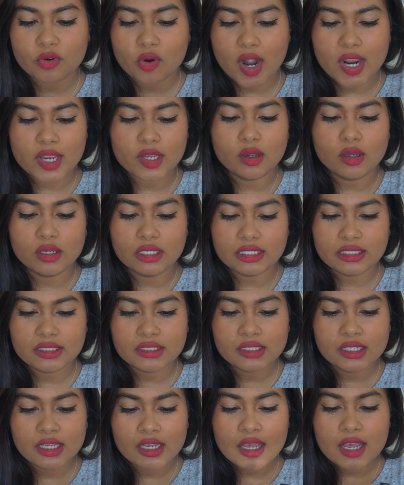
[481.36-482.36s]

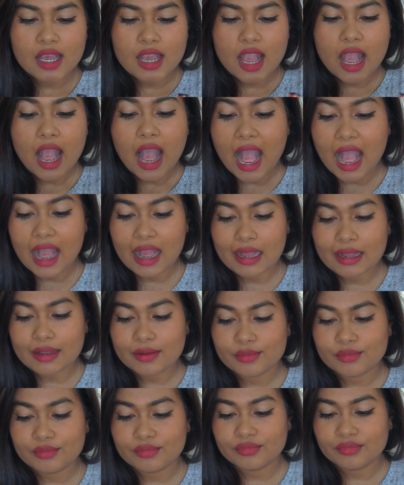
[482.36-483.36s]
Kryolan.
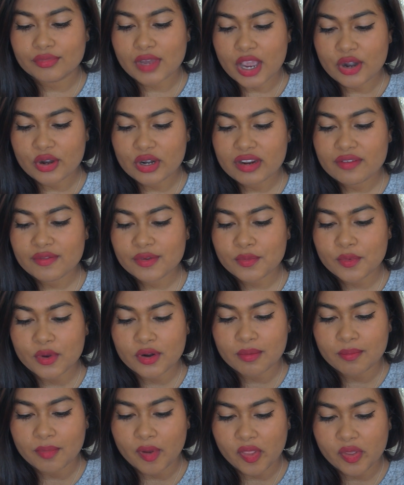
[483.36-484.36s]
I don't even want
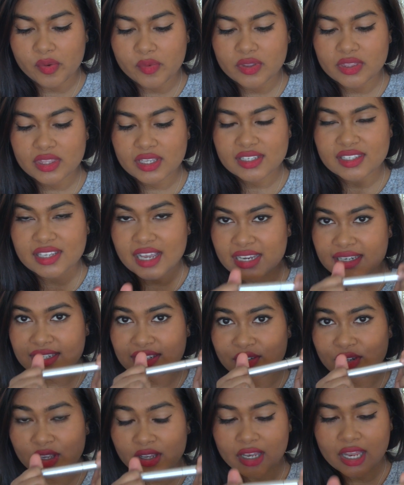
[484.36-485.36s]
to bother with this. I
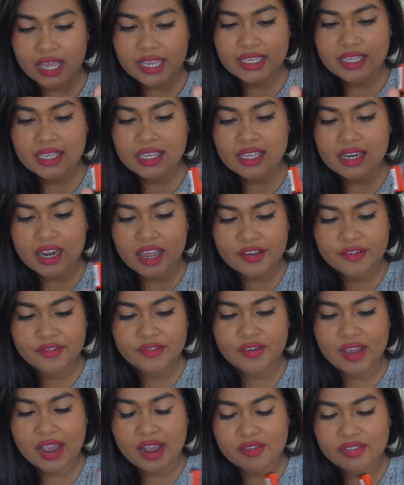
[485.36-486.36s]
didn't like it. I
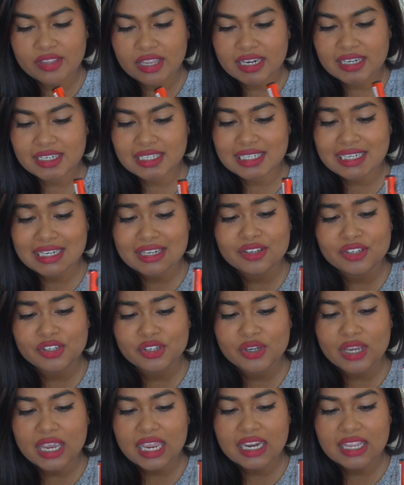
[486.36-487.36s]
found that it didn't do
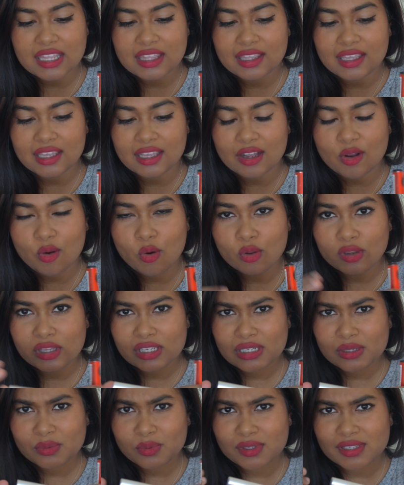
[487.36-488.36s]
anything. All
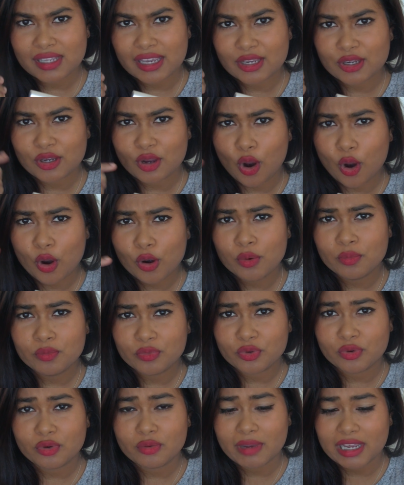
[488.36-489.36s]
it did was like comb
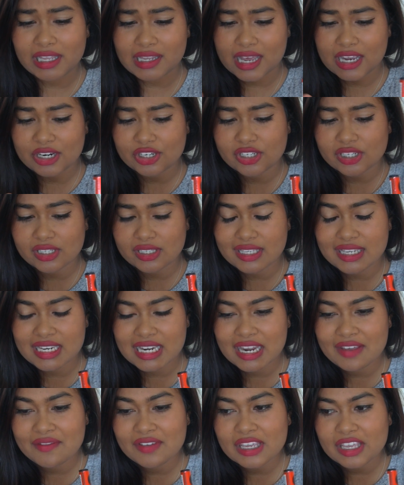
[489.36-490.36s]
through my lashes. It
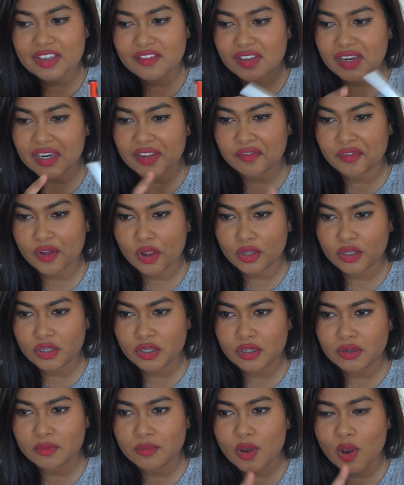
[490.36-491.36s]
didn't even give any
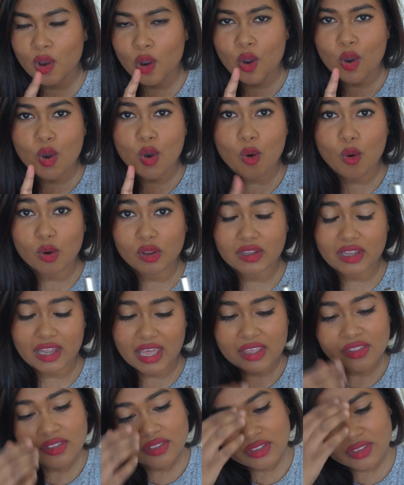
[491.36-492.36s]
volume or
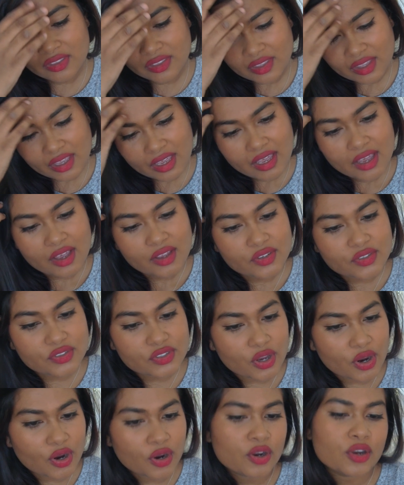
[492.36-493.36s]
length. So